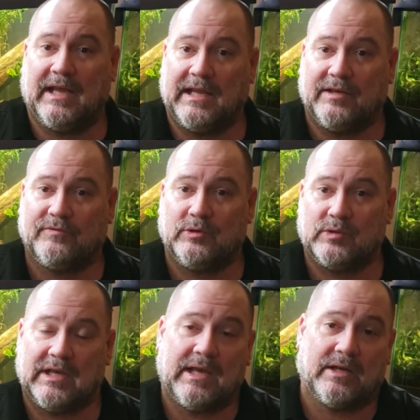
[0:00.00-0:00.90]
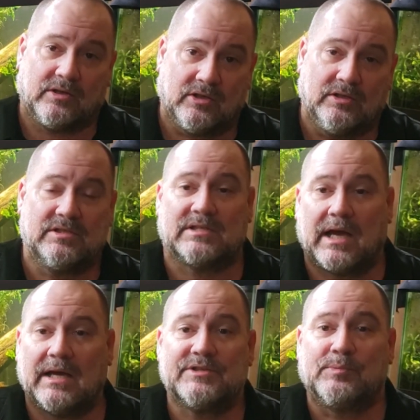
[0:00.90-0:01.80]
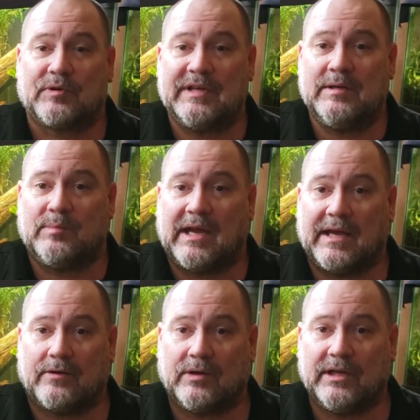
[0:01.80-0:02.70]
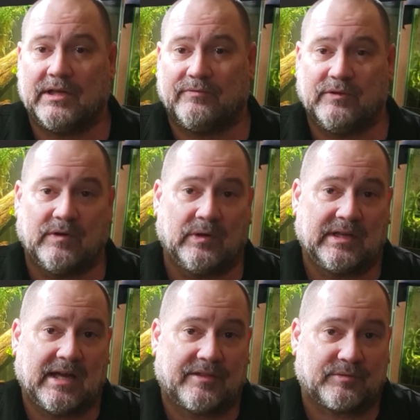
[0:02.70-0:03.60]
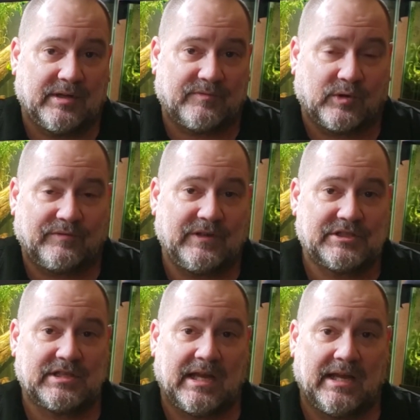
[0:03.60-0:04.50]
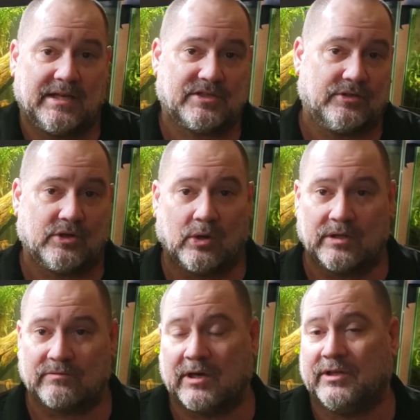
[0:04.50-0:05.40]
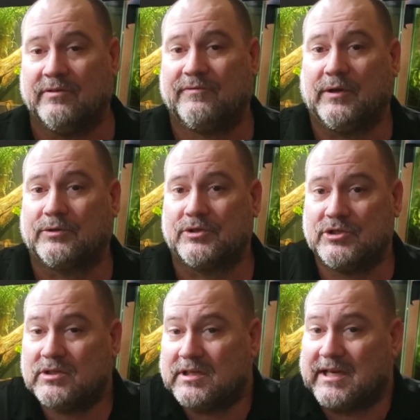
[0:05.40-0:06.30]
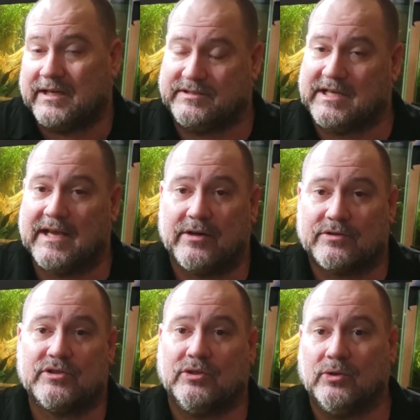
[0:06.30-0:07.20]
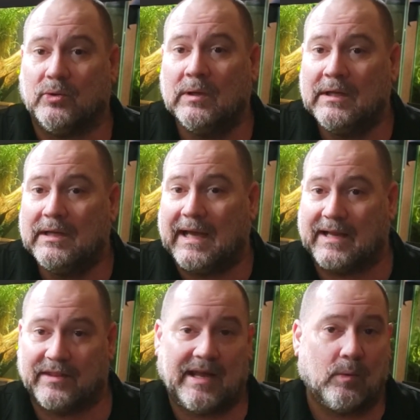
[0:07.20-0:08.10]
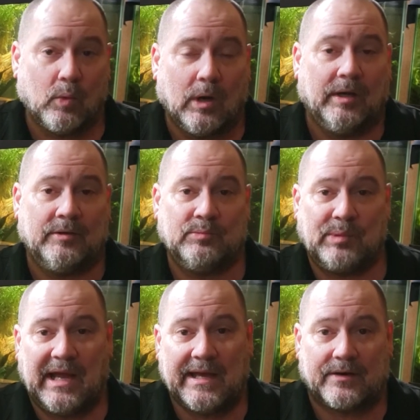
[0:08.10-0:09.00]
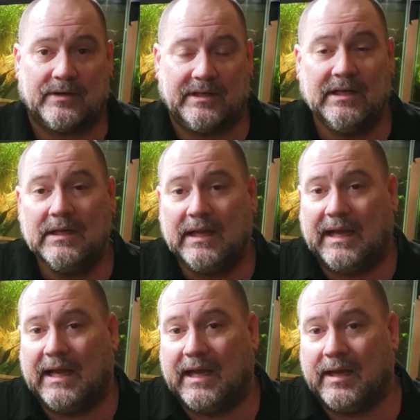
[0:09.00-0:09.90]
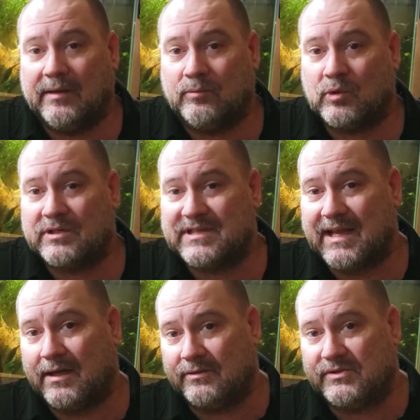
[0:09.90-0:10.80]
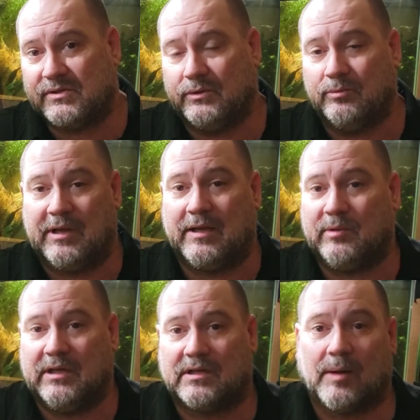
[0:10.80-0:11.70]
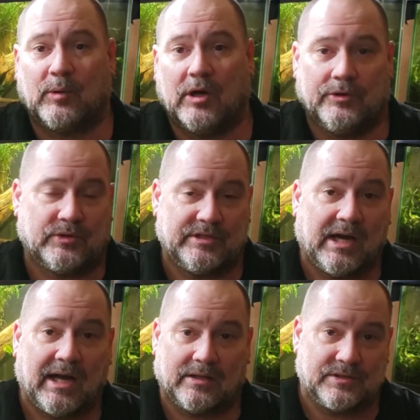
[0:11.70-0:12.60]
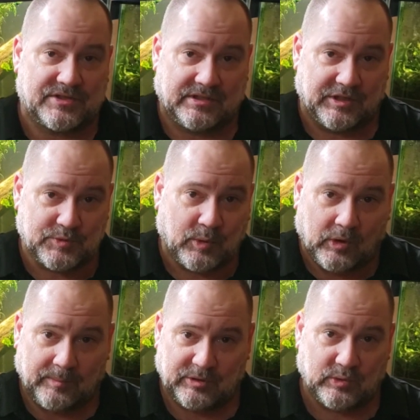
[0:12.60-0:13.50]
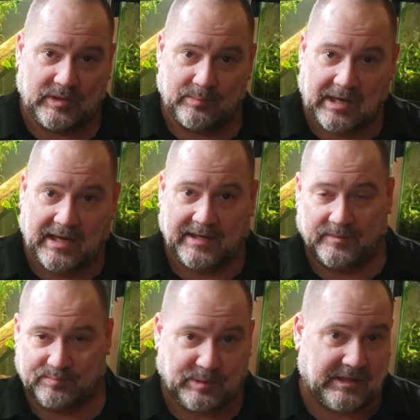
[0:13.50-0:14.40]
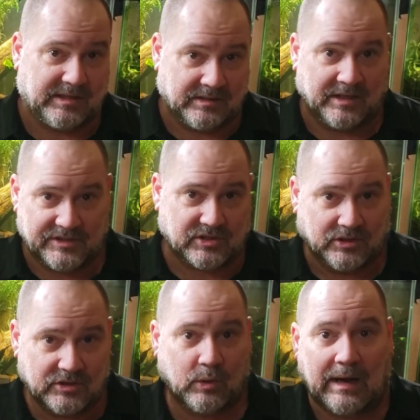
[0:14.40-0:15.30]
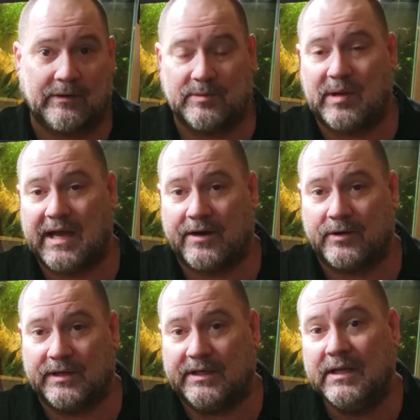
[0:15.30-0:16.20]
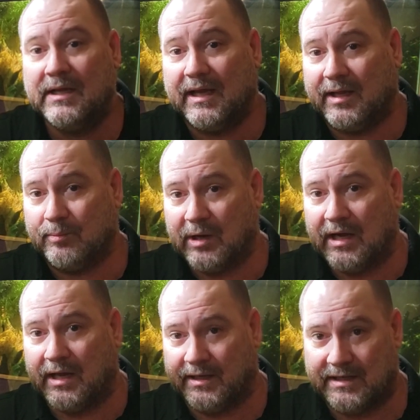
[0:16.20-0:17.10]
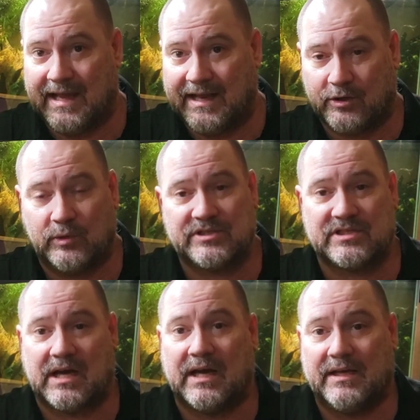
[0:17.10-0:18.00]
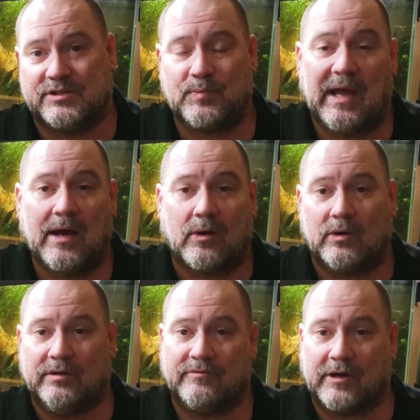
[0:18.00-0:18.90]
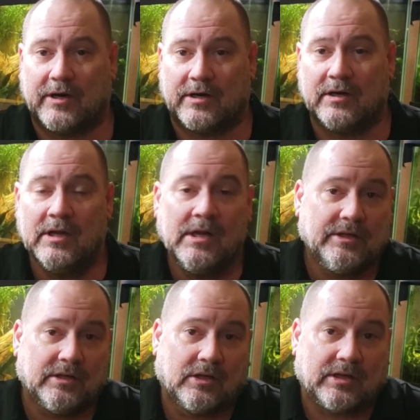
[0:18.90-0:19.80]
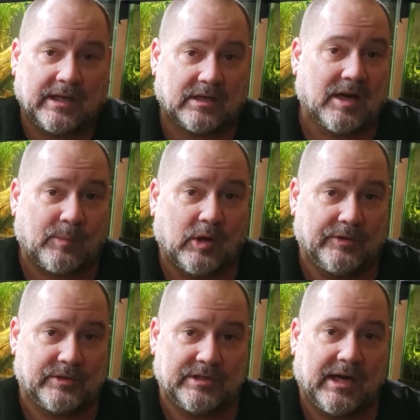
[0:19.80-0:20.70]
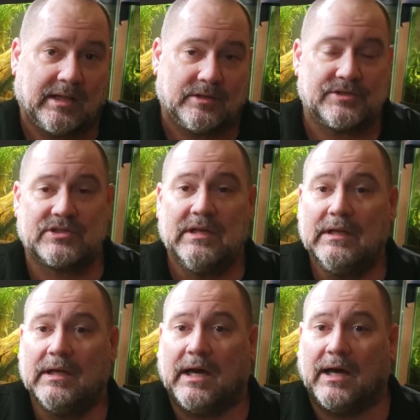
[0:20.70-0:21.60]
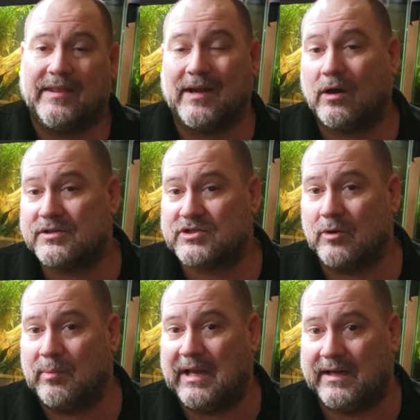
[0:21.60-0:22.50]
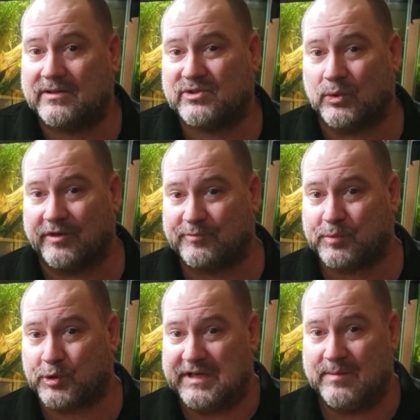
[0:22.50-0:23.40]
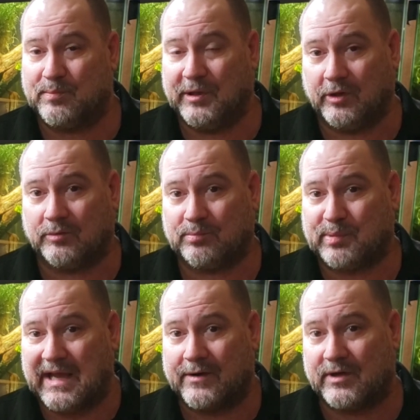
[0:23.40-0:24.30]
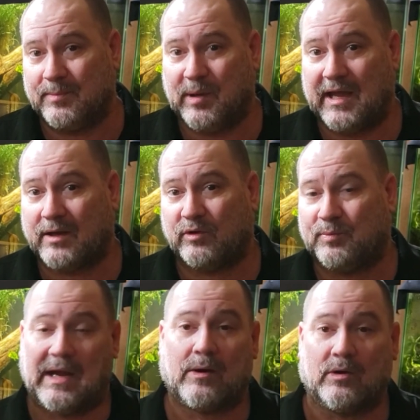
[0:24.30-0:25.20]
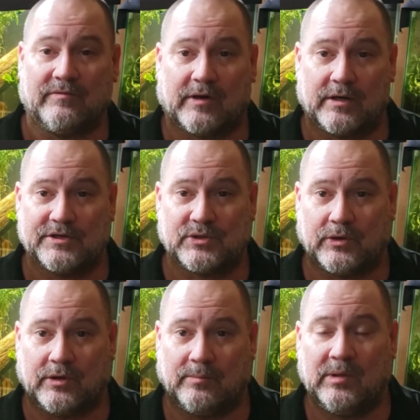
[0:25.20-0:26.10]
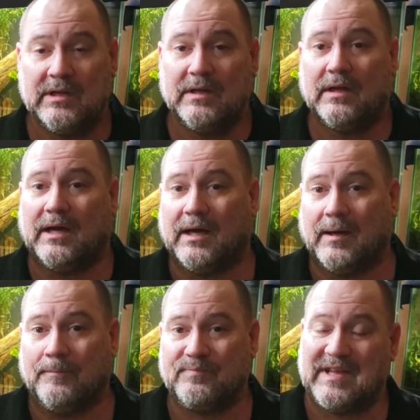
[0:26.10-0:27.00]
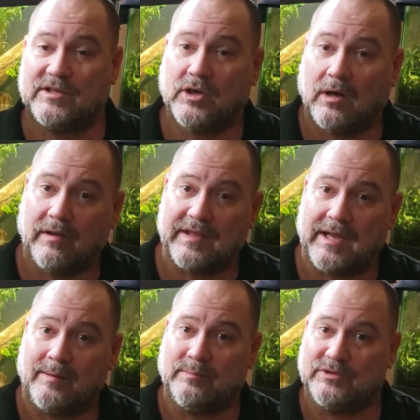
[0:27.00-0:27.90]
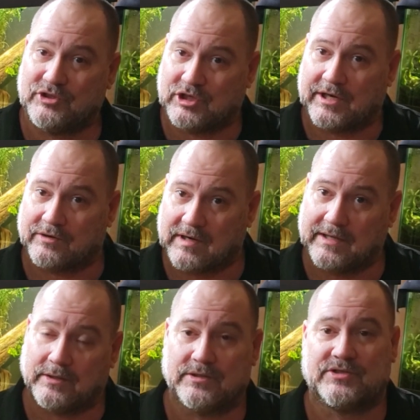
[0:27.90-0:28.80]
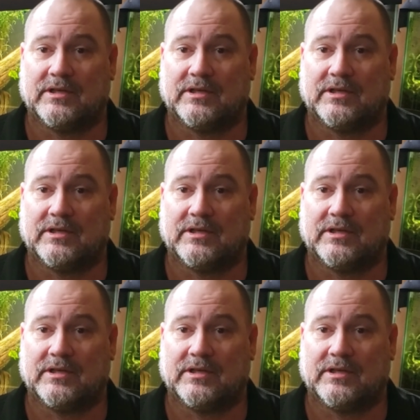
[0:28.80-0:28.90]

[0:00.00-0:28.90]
And if you get a good sized marine battery, and if you've only got 3 or 4 fish tanks and you're only running the filters, you can get a day or two out of that one battery. And we're down to maybe a couple $100 at this point between buying a big, nice, good quality battery and buying an adequate sized power inverter. You're looking at a couple $100. They also make sort of pre-built battery pack with power inverters on them. They call them generators.